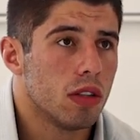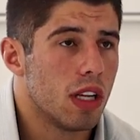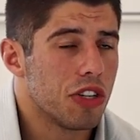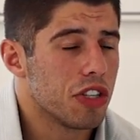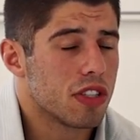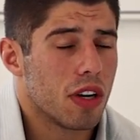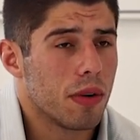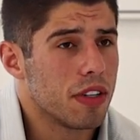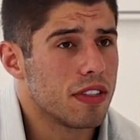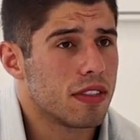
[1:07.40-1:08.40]
That's just
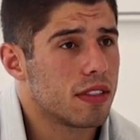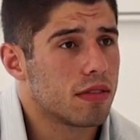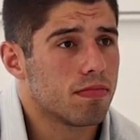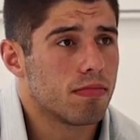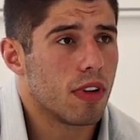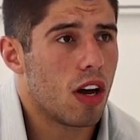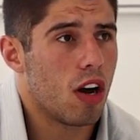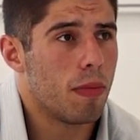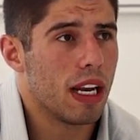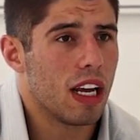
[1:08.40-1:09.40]
always
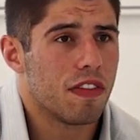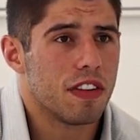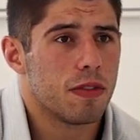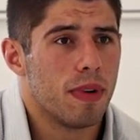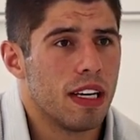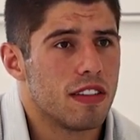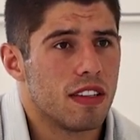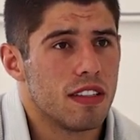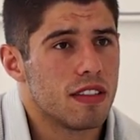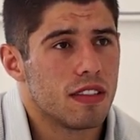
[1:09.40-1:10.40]
how my life it's been
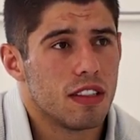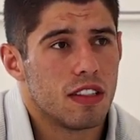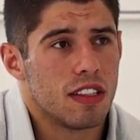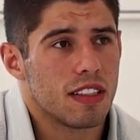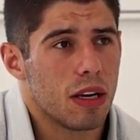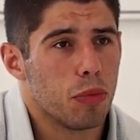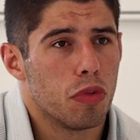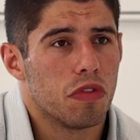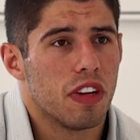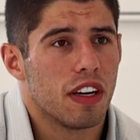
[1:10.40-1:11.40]
since I
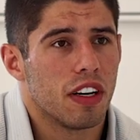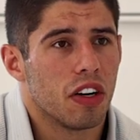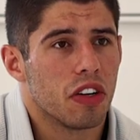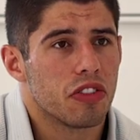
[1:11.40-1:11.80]
moved here, you know.